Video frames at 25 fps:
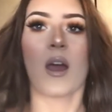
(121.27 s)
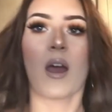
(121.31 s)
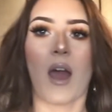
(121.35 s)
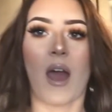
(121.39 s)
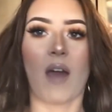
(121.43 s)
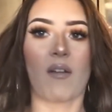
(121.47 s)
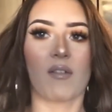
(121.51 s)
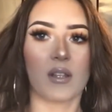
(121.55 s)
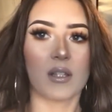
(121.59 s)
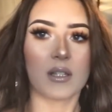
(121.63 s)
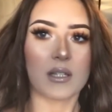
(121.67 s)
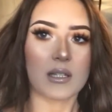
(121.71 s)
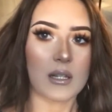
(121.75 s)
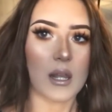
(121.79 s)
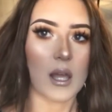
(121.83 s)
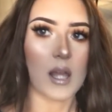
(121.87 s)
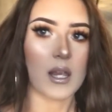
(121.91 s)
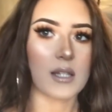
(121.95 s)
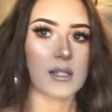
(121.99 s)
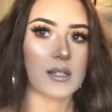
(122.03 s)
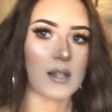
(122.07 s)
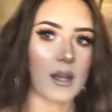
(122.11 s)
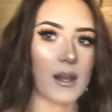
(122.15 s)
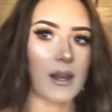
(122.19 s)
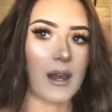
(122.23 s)
Having
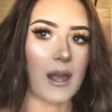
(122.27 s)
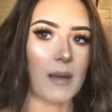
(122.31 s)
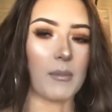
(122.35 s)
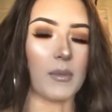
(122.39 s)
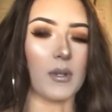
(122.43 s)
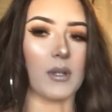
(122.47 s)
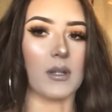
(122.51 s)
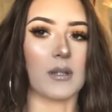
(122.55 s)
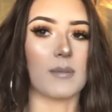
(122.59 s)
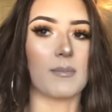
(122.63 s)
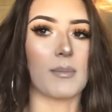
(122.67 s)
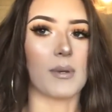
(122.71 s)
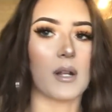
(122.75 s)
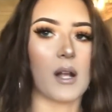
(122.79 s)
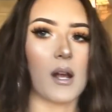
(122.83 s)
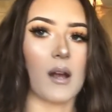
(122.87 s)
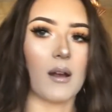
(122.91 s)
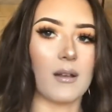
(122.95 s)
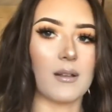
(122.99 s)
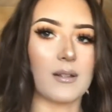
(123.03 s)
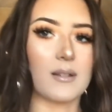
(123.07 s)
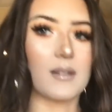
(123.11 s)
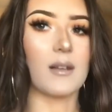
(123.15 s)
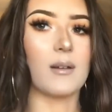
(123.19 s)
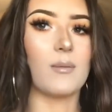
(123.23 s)
slight dilemmas
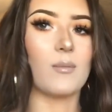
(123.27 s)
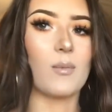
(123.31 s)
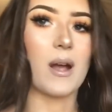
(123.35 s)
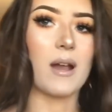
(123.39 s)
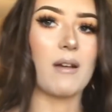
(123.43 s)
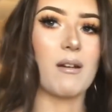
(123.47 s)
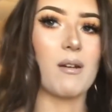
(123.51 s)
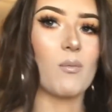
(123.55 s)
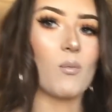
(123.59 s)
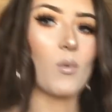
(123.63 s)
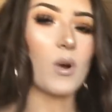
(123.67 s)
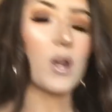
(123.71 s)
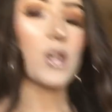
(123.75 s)
because I'm wearing